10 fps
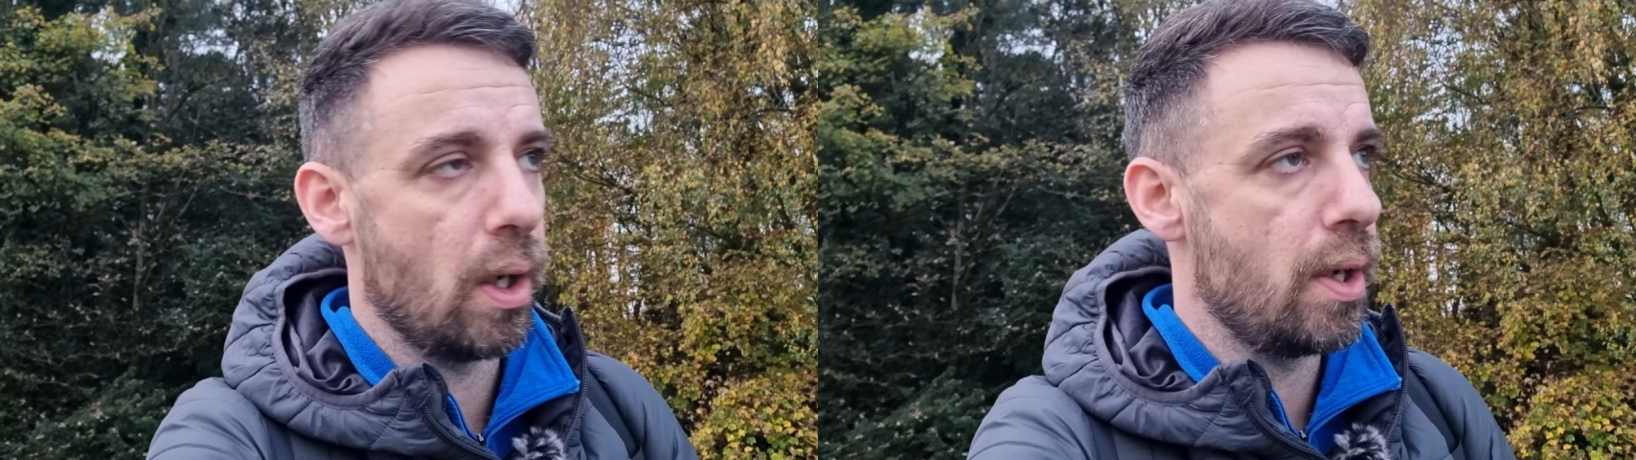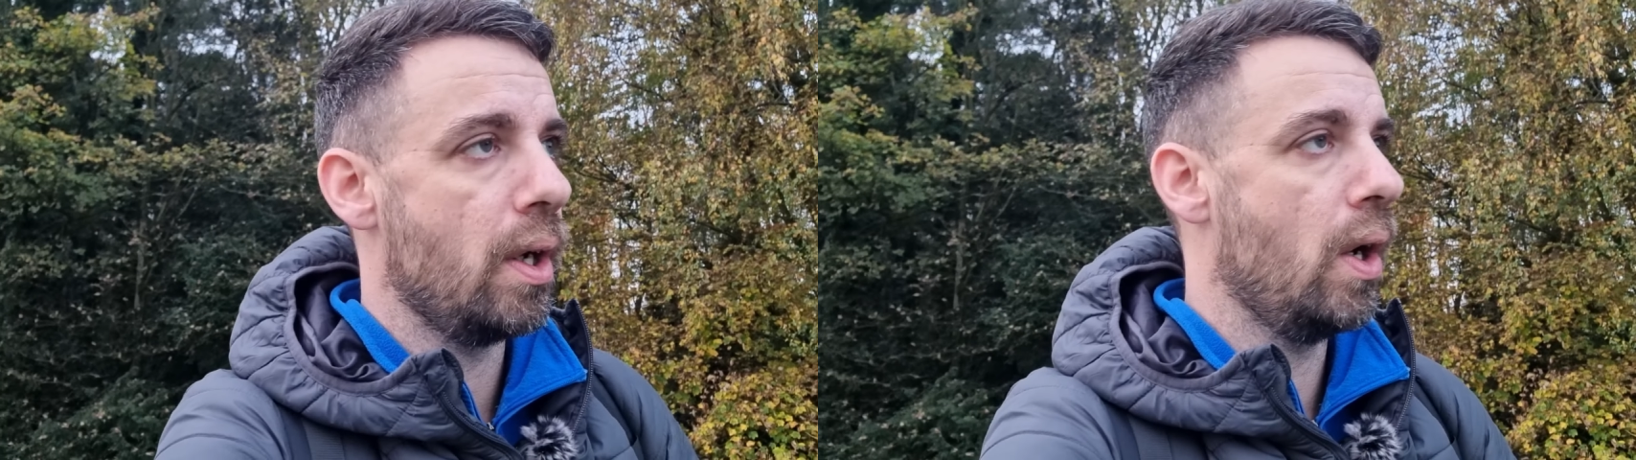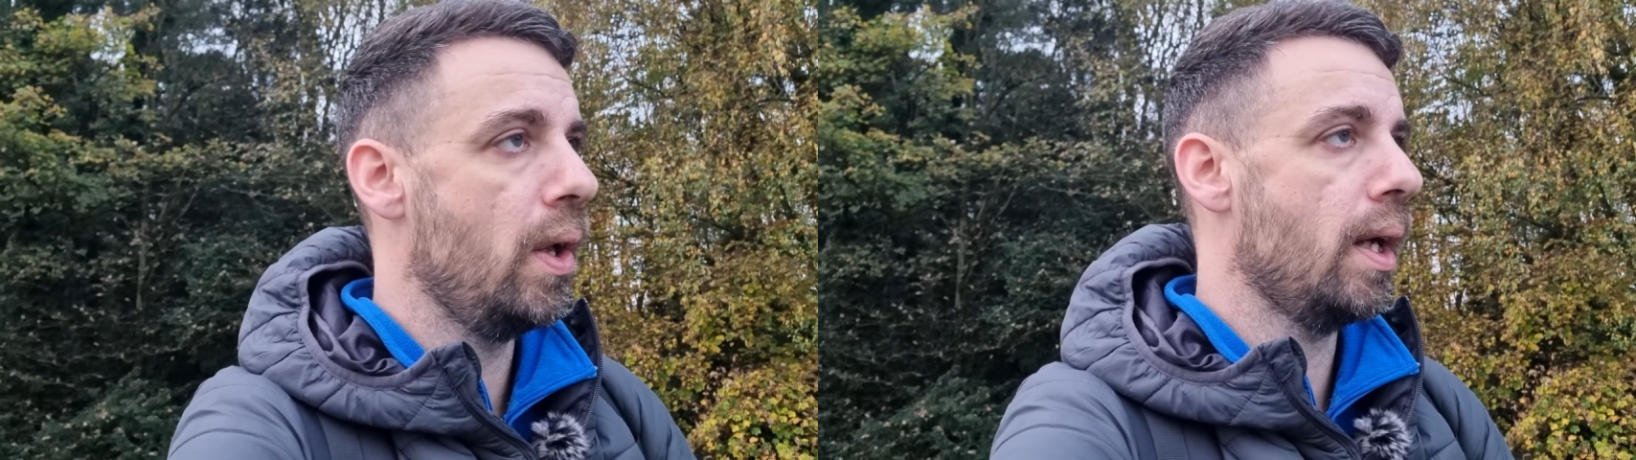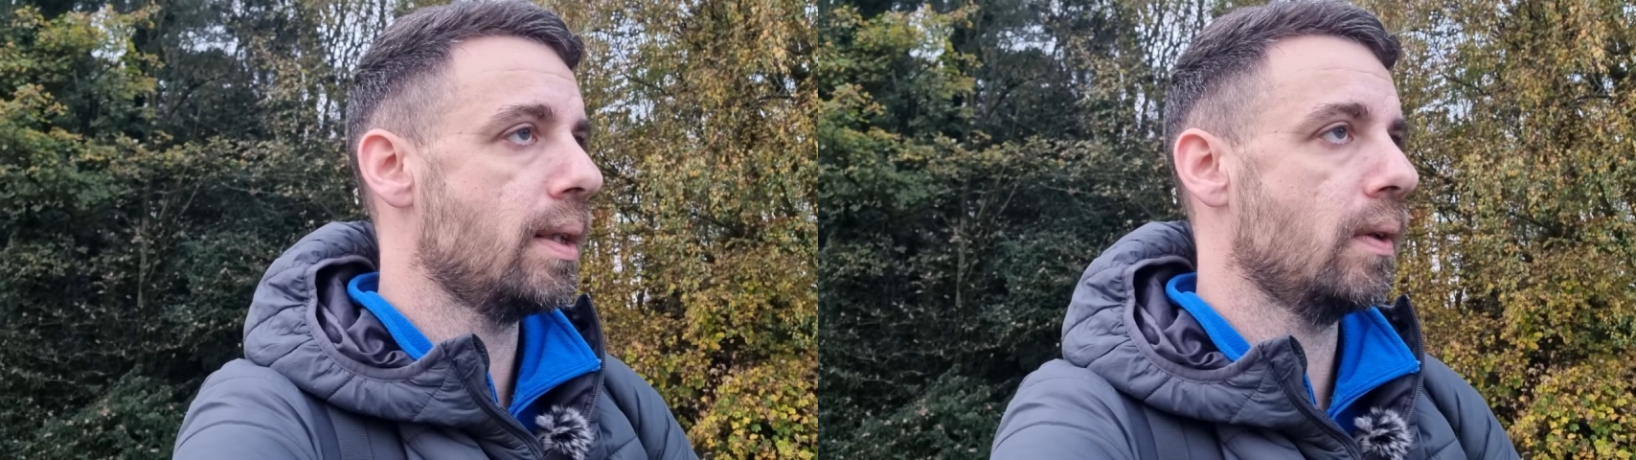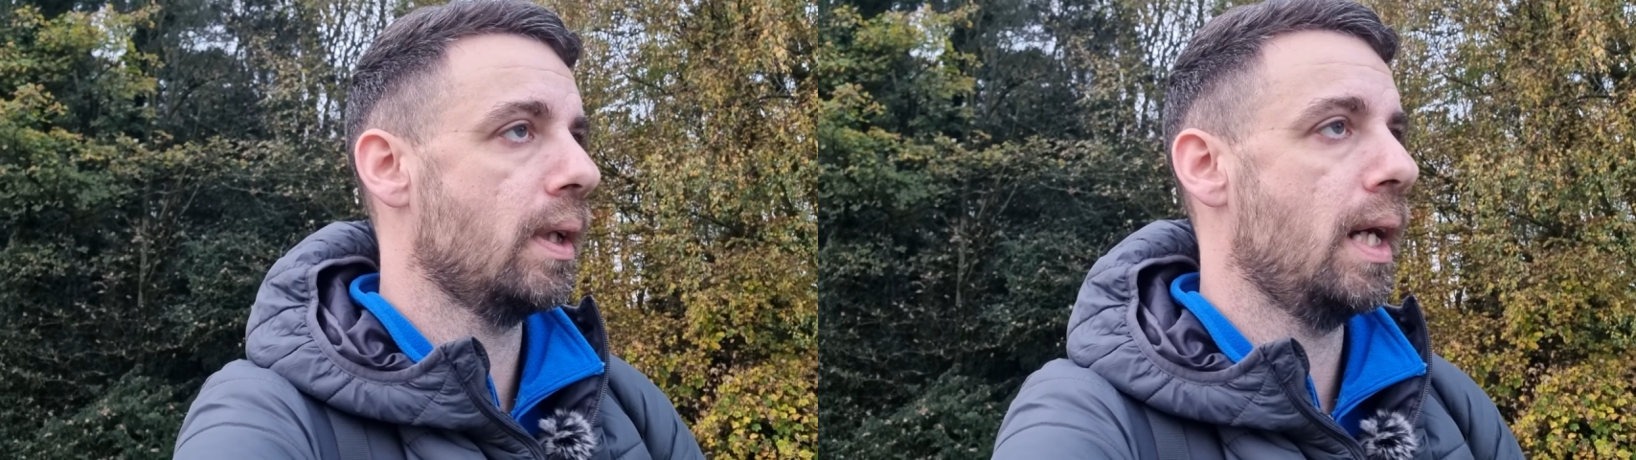I know
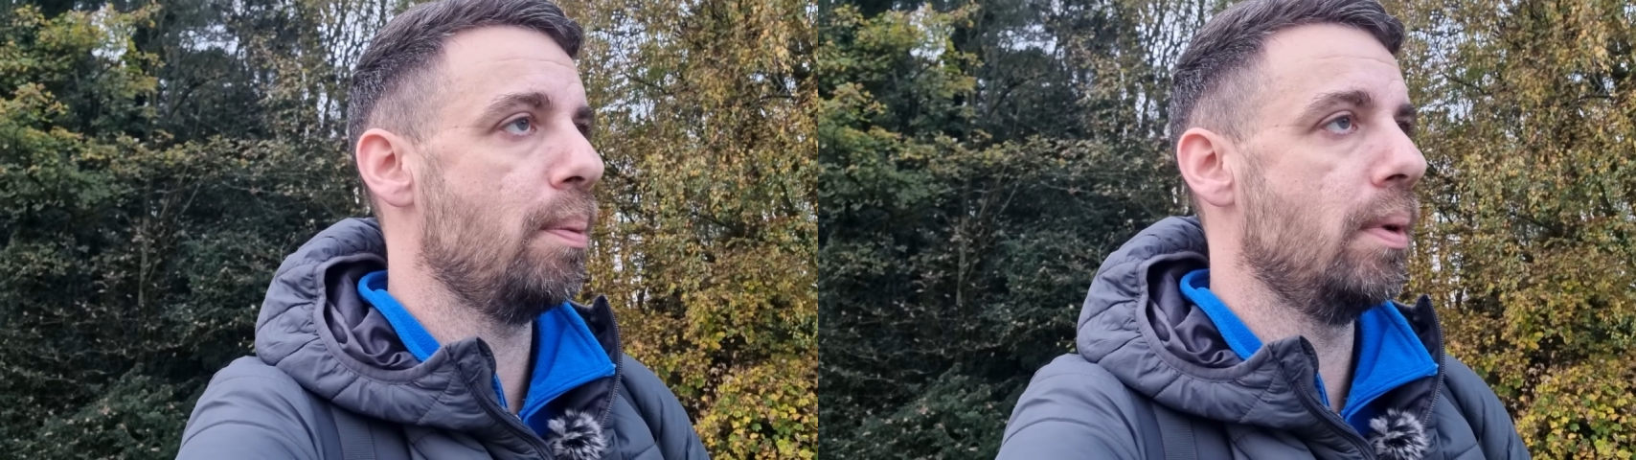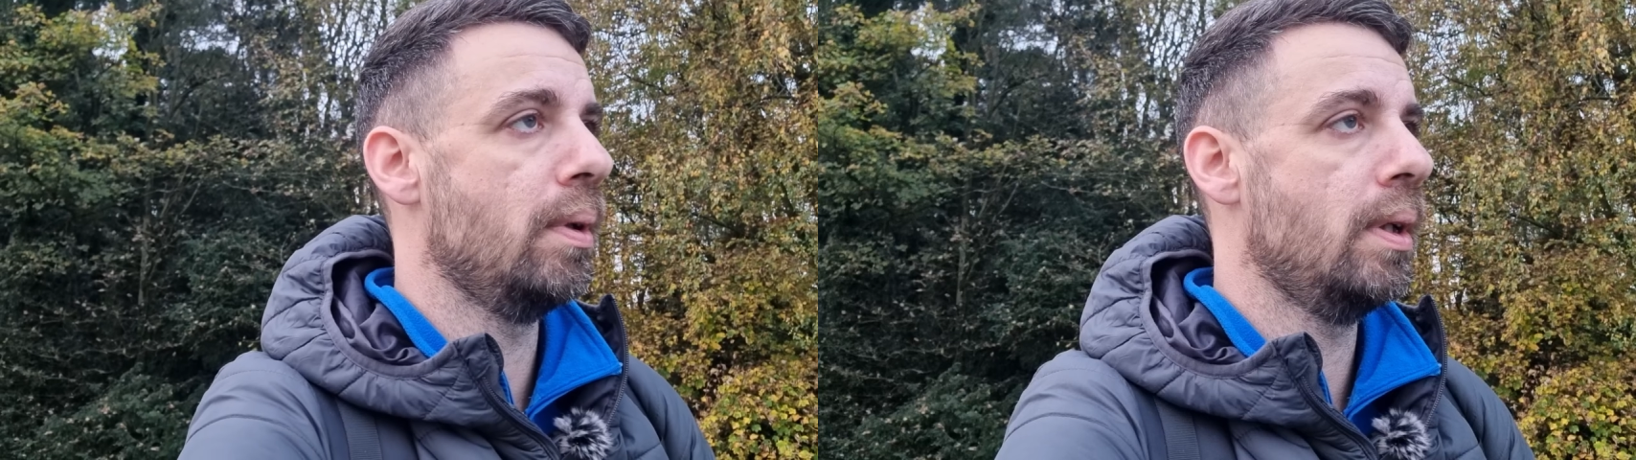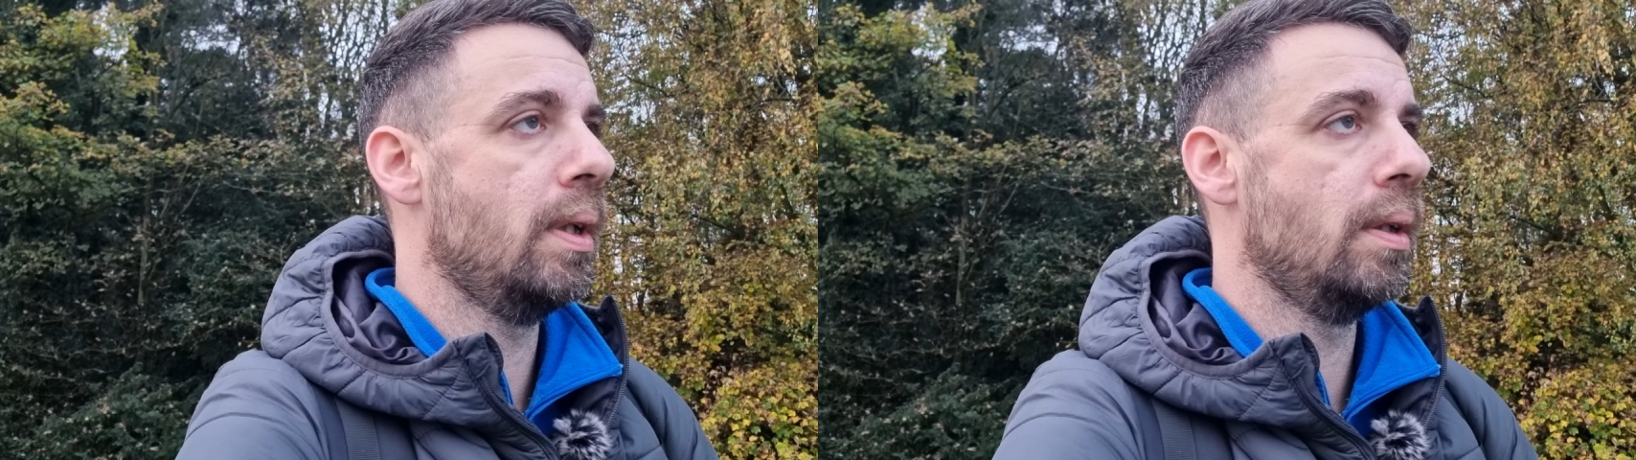that's not going to happen,